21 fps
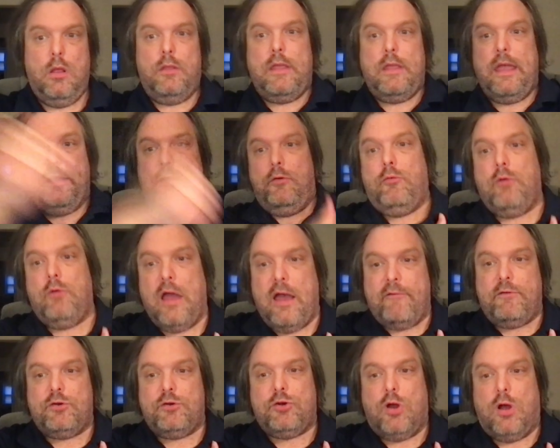Thank you,
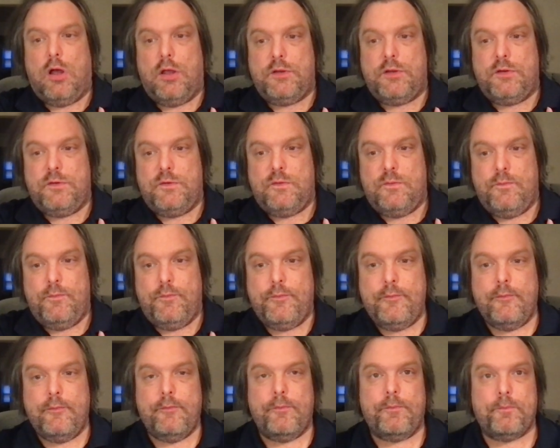Gravitrons.
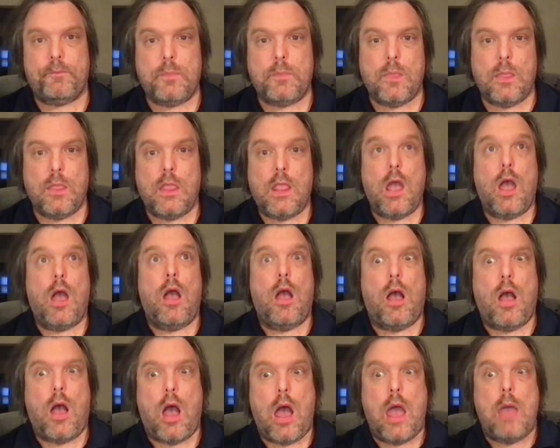
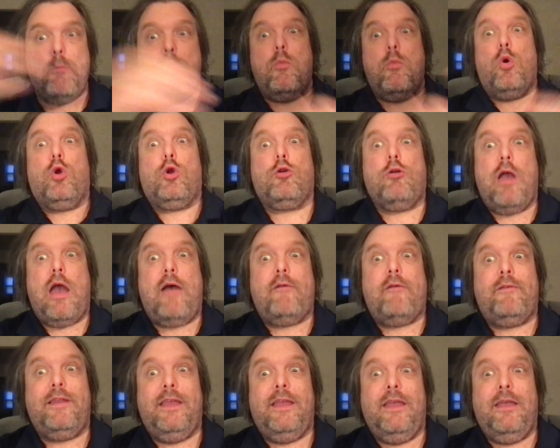I'm More
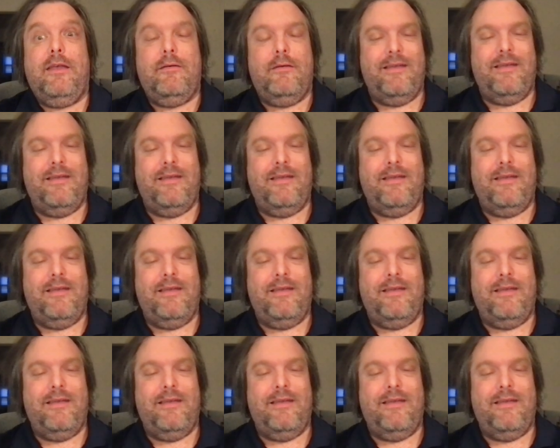Gravity.